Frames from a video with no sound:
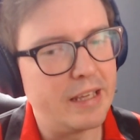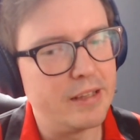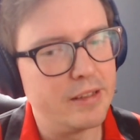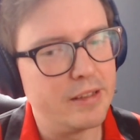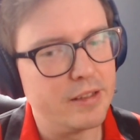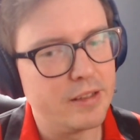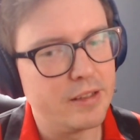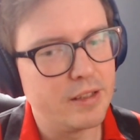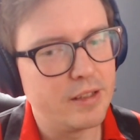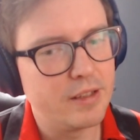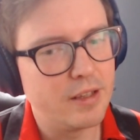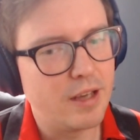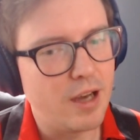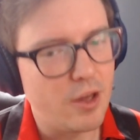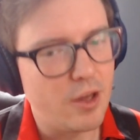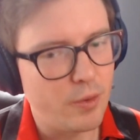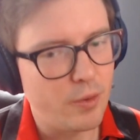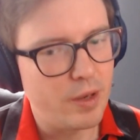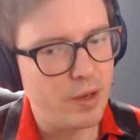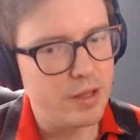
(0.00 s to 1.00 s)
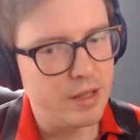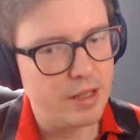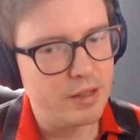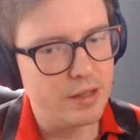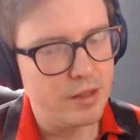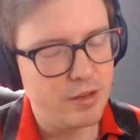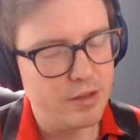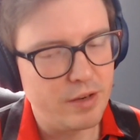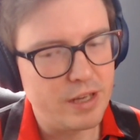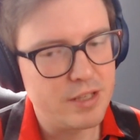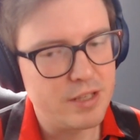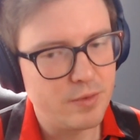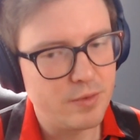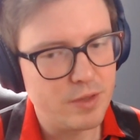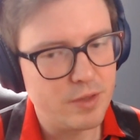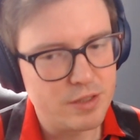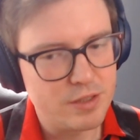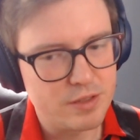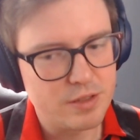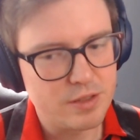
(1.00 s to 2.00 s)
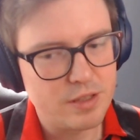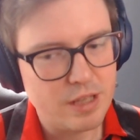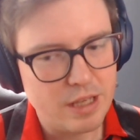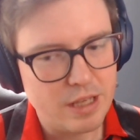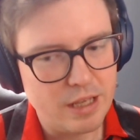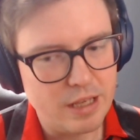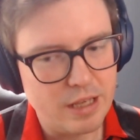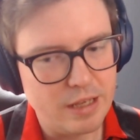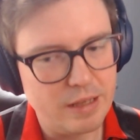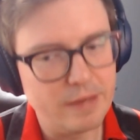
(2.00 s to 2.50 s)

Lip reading: then the rest of it is